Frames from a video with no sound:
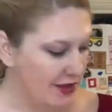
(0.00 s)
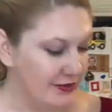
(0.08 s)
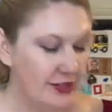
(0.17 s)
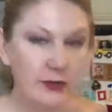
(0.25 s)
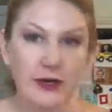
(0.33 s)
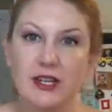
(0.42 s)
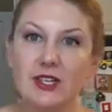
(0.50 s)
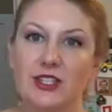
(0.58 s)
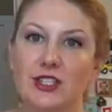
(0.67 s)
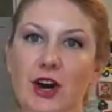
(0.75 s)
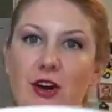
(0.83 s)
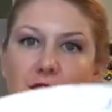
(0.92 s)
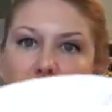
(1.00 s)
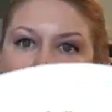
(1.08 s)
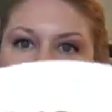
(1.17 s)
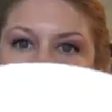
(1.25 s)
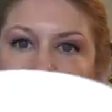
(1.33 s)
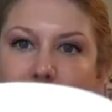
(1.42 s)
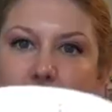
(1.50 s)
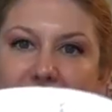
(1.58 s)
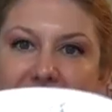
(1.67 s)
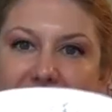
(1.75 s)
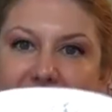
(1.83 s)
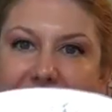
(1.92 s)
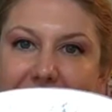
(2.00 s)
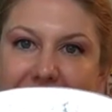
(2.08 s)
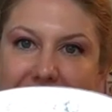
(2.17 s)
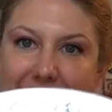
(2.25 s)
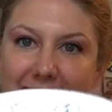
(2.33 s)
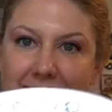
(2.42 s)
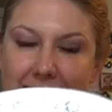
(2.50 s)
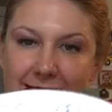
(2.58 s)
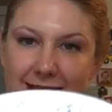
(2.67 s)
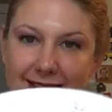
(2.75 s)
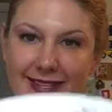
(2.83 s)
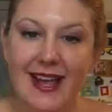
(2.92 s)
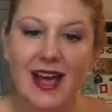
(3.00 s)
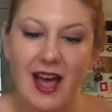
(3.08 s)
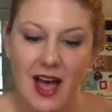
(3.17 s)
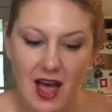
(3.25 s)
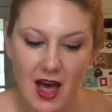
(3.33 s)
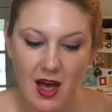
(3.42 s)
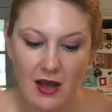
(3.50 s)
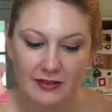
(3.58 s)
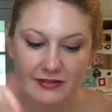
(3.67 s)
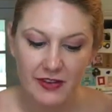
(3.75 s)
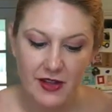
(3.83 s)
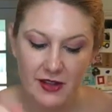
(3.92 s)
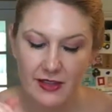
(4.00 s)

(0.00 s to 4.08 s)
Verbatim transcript: First, we're gonna start off with six links of